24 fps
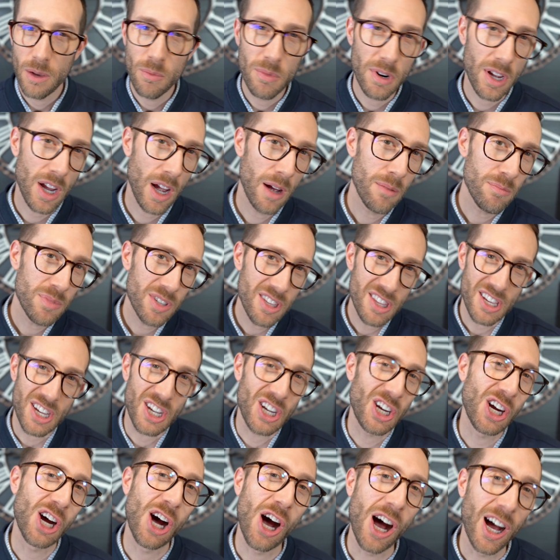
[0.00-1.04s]
And when it comes to the
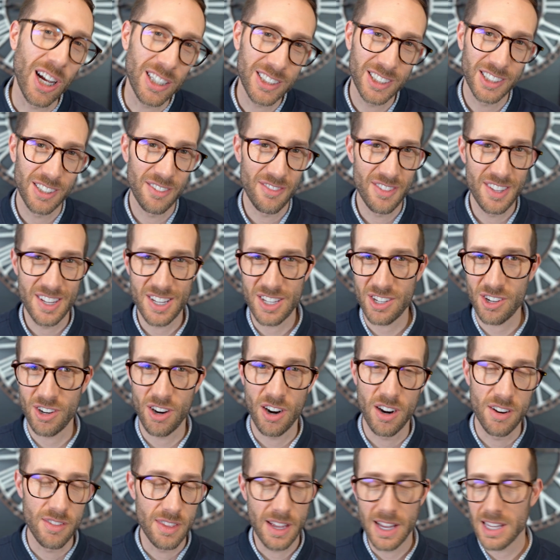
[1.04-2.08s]
cost of this
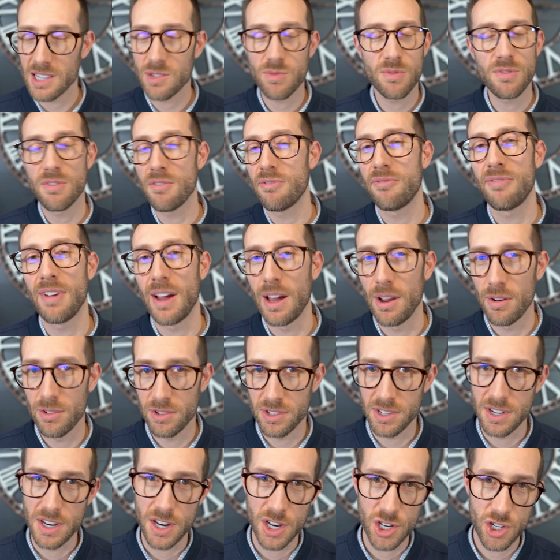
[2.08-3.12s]
card, that's where the
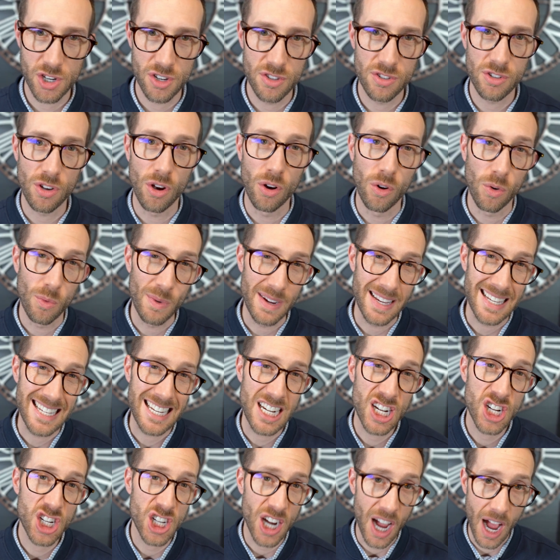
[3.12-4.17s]
Founders Editions always
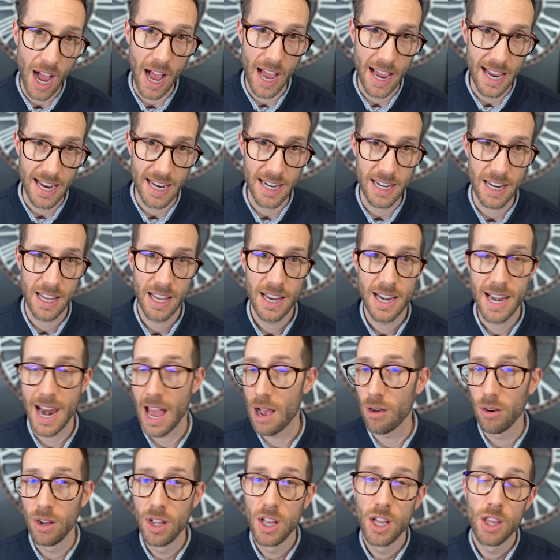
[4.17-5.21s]
shine.
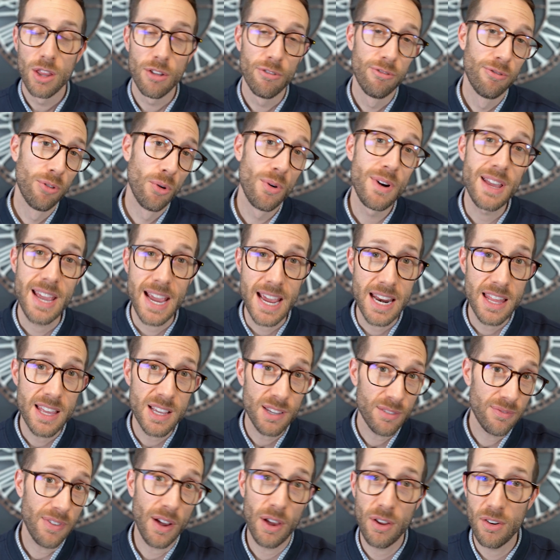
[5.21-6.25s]
Now, the 4080,
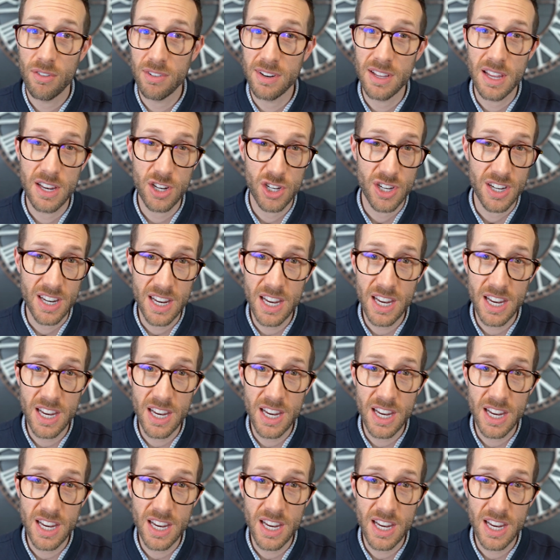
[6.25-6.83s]
this Founder Edition